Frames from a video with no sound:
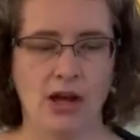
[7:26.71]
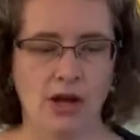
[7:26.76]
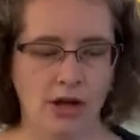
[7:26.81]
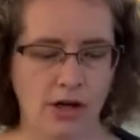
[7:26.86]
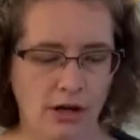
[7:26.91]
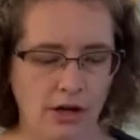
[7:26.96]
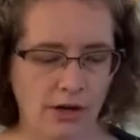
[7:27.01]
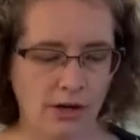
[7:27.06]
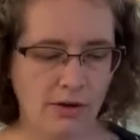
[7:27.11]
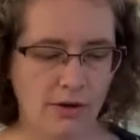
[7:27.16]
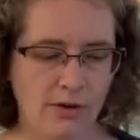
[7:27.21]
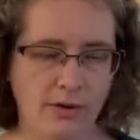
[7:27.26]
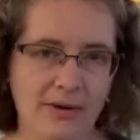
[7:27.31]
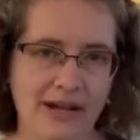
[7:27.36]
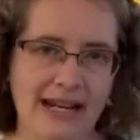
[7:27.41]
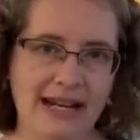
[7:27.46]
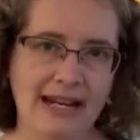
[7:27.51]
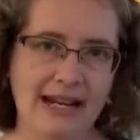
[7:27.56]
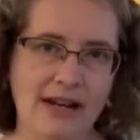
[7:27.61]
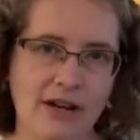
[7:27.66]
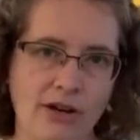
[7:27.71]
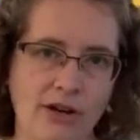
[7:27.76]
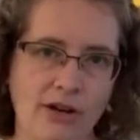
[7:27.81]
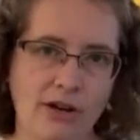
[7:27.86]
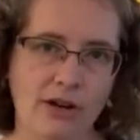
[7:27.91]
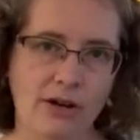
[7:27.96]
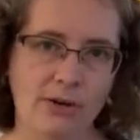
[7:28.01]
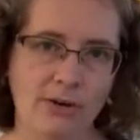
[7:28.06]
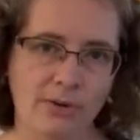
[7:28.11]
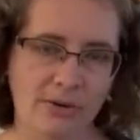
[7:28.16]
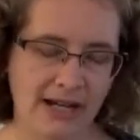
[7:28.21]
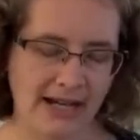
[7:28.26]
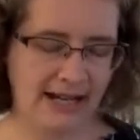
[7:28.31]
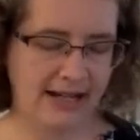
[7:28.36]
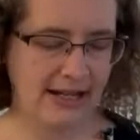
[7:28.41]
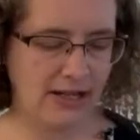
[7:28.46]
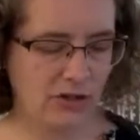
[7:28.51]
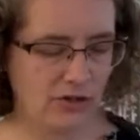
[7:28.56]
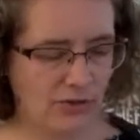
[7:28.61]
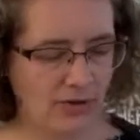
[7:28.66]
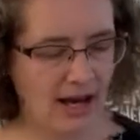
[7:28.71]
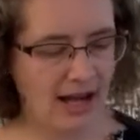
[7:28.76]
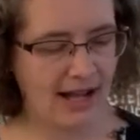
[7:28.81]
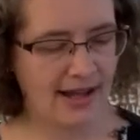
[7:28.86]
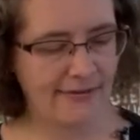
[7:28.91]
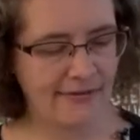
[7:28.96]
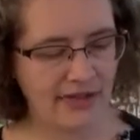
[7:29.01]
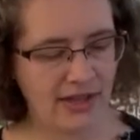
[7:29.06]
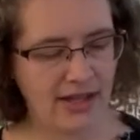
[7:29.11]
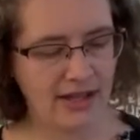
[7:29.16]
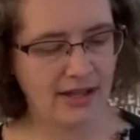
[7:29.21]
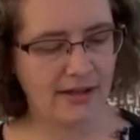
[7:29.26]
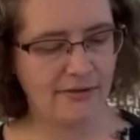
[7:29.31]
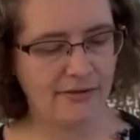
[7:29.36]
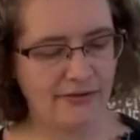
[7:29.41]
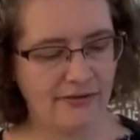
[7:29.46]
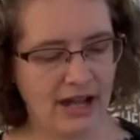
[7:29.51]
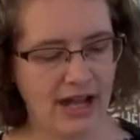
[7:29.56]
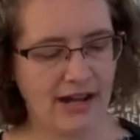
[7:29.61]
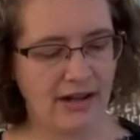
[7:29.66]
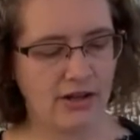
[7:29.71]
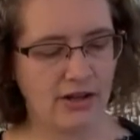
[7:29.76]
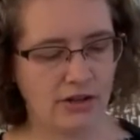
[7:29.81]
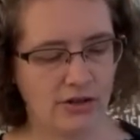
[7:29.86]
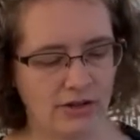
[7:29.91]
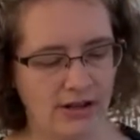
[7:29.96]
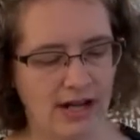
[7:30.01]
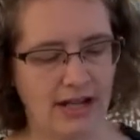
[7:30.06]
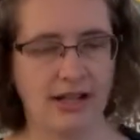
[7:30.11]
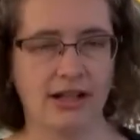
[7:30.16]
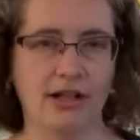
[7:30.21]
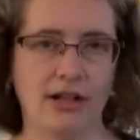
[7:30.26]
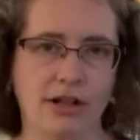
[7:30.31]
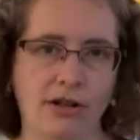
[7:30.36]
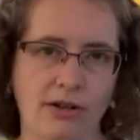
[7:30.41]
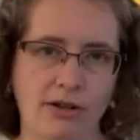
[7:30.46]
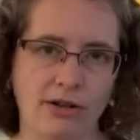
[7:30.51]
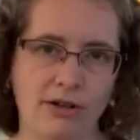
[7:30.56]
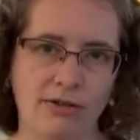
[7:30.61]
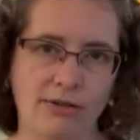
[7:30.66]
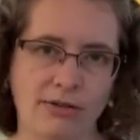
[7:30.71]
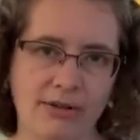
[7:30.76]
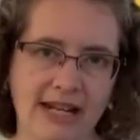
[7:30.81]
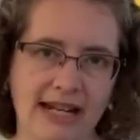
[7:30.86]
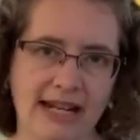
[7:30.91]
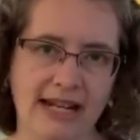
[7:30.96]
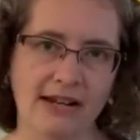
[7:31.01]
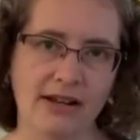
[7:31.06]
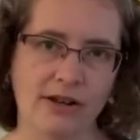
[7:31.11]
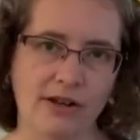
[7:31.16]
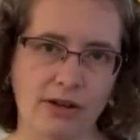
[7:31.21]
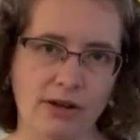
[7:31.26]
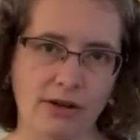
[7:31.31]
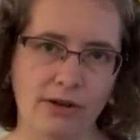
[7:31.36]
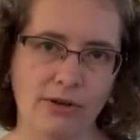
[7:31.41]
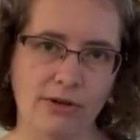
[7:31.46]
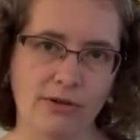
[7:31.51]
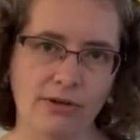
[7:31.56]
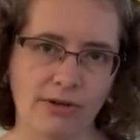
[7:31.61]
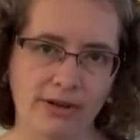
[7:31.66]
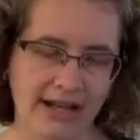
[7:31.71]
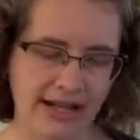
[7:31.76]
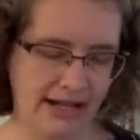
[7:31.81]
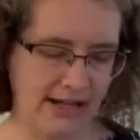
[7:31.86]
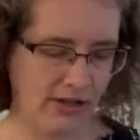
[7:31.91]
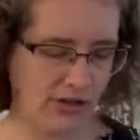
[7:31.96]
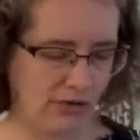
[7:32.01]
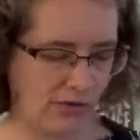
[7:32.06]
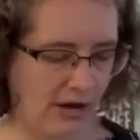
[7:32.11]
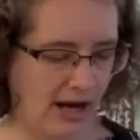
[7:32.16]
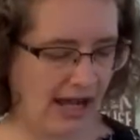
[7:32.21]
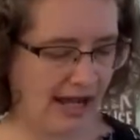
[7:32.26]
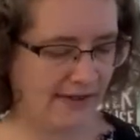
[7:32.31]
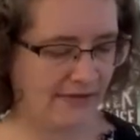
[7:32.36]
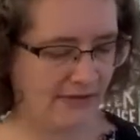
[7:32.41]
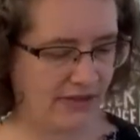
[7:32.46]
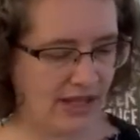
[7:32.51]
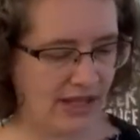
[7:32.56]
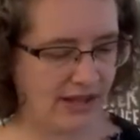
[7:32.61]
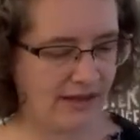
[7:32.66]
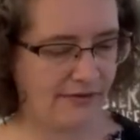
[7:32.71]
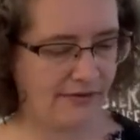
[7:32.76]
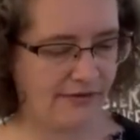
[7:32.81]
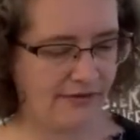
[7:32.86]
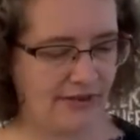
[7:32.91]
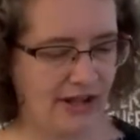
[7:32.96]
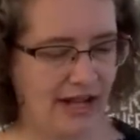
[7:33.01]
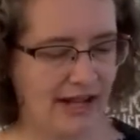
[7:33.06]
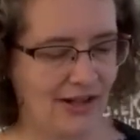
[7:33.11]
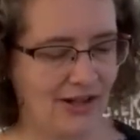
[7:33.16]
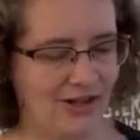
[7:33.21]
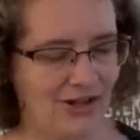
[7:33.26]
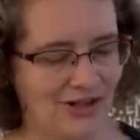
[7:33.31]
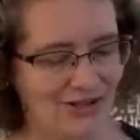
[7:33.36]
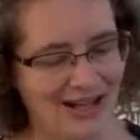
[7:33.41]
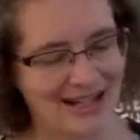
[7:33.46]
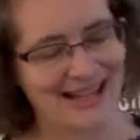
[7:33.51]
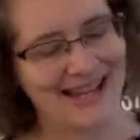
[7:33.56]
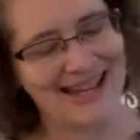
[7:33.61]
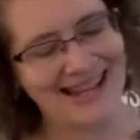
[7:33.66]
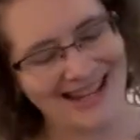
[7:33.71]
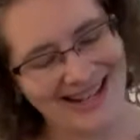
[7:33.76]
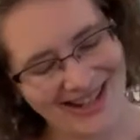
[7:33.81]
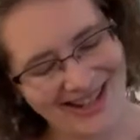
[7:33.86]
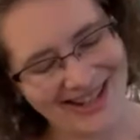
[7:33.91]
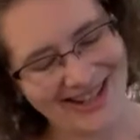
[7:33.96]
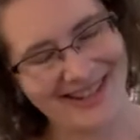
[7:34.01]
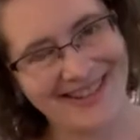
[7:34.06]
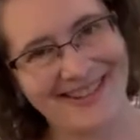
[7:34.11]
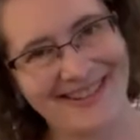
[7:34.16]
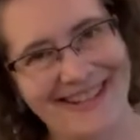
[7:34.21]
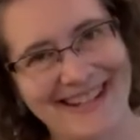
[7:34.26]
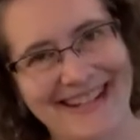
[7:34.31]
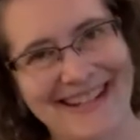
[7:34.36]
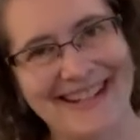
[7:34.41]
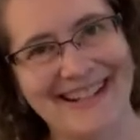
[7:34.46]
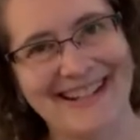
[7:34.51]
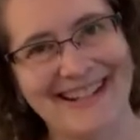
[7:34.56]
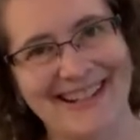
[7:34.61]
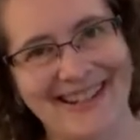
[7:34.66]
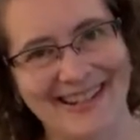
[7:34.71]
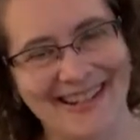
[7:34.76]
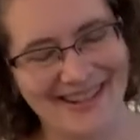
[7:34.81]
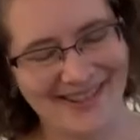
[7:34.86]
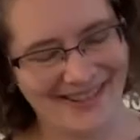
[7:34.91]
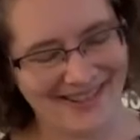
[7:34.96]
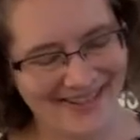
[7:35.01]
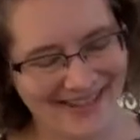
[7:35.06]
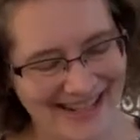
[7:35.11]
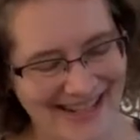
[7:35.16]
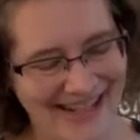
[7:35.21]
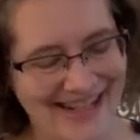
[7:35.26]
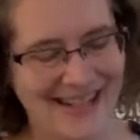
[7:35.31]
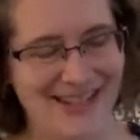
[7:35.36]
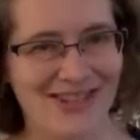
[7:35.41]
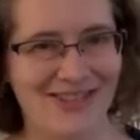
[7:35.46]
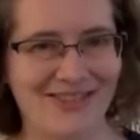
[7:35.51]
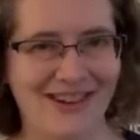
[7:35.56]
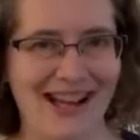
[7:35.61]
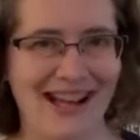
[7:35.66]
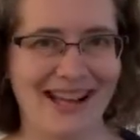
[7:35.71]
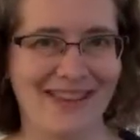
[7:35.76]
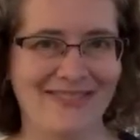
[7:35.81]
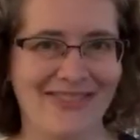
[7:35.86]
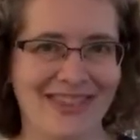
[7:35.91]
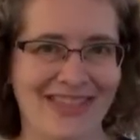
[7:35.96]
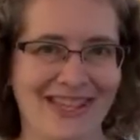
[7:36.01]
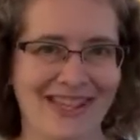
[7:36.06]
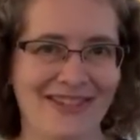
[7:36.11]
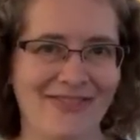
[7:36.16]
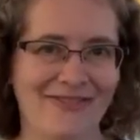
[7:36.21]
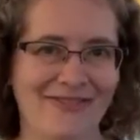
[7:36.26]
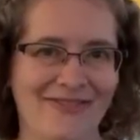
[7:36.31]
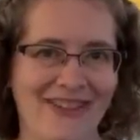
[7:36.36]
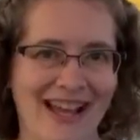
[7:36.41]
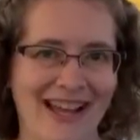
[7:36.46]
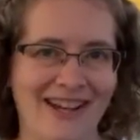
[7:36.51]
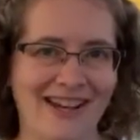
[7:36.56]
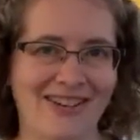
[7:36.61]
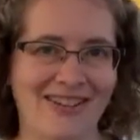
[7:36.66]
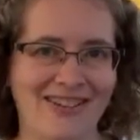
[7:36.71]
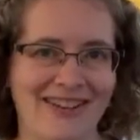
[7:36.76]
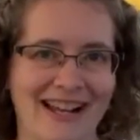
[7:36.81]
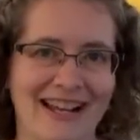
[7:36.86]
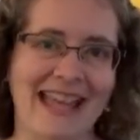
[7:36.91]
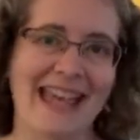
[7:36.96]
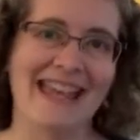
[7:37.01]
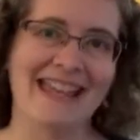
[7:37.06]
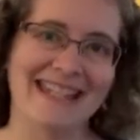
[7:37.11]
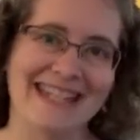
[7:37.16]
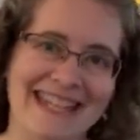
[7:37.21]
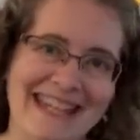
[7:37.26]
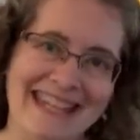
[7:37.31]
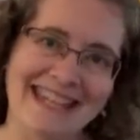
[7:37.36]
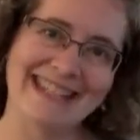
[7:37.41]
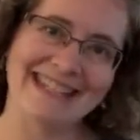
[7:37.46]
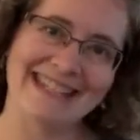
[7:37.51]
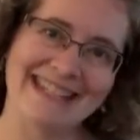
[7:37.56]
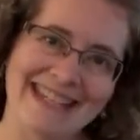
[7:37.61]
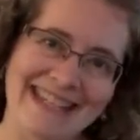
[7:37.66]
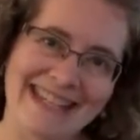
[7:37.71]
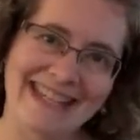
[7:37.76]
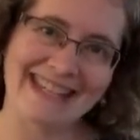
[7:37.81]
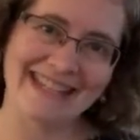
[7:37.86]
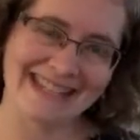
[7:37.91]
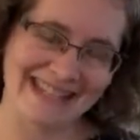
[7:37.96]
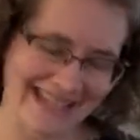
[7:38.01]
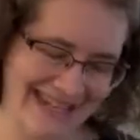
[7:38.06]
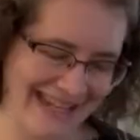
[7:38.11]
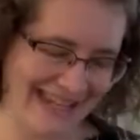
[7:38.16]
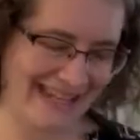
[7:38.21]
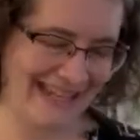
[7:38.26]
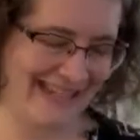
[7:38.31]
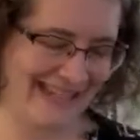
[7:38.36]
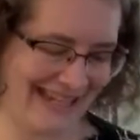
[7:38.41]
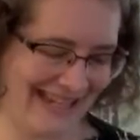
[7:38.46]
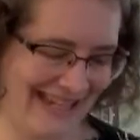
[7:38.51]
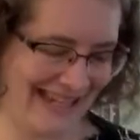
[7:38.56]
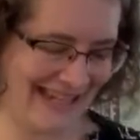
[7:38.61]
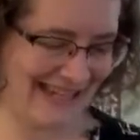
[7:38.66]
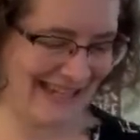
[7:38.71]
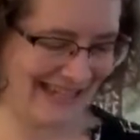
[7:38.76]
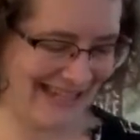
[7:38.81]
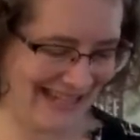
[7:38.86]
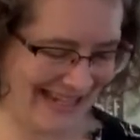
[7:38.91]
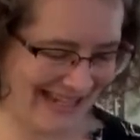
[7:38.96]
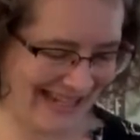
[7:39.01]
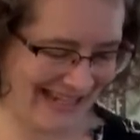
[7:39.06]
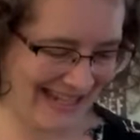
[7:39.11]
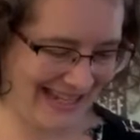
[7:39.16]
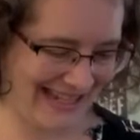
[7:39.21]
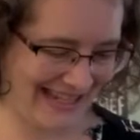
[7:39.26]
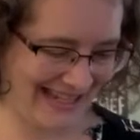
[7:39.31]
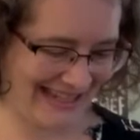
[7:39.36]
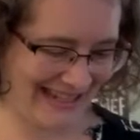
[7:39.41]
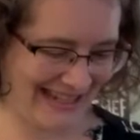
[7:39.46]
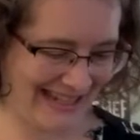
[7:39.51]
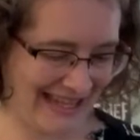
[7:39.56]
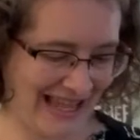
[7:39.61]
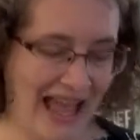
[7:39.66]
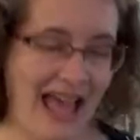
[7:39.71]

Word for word: Hurry, hurry, drive the fire truck. Hurry, hurry, drive the fire truck. Hurry, hurry, drive the fire truck. Ding, ding, ding, ding, ding.